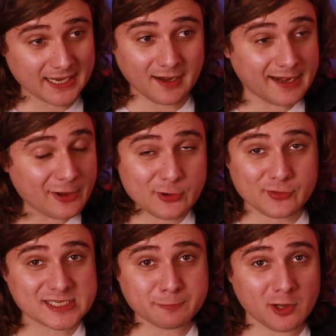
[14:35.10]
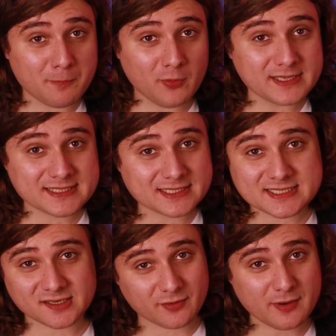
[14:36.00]
And I know, there's plot points that
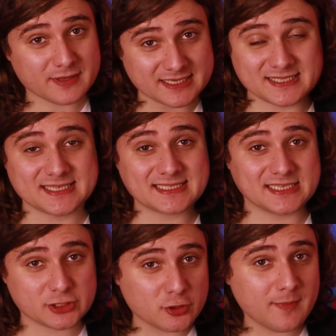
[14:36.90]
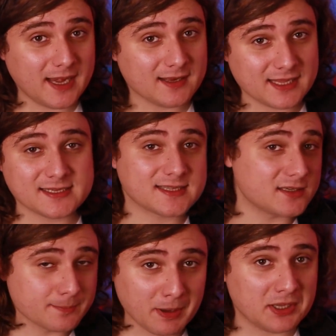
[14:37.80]
disagree with this. There's actually two main things
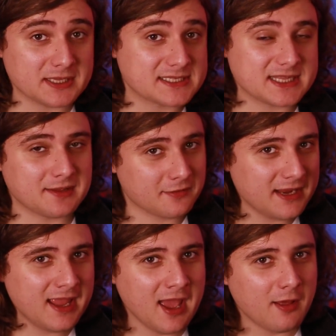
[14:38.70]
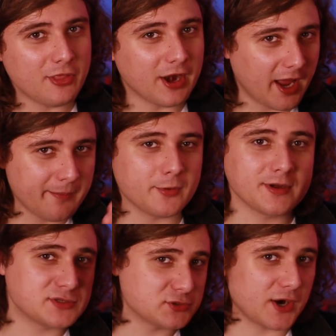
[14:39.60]
that debunk this theory that I'm
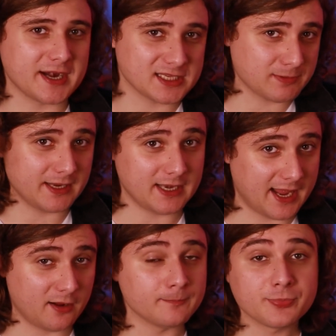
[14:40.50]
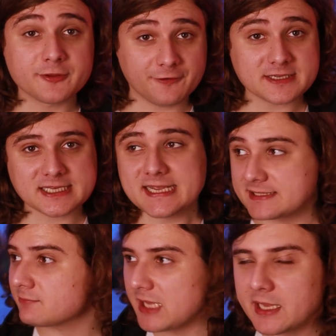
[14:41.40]
going to try and explain now. The first
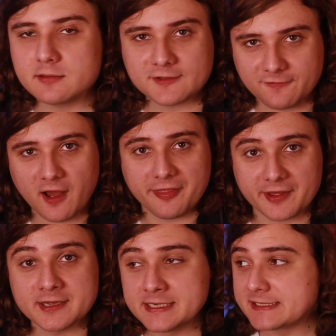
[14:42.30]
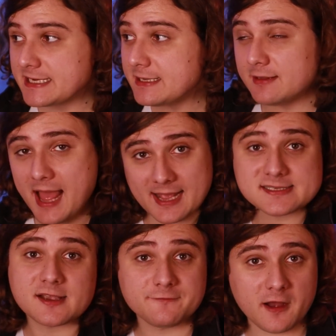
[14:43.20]
is Tingle's father. Tingle
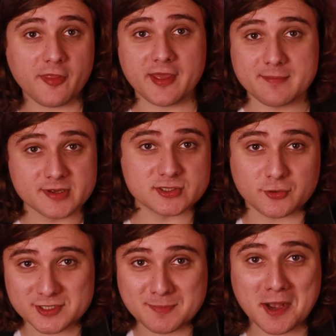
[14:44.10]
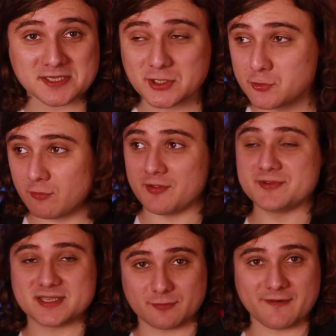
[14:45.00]
has a father in Majora's Mask who
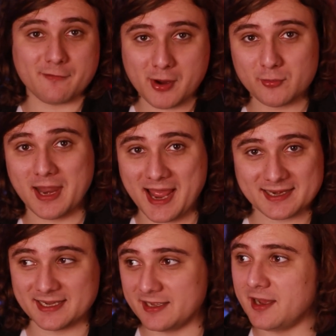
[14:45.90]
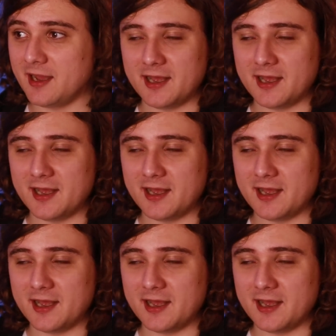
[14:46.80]
runs the riverboat landing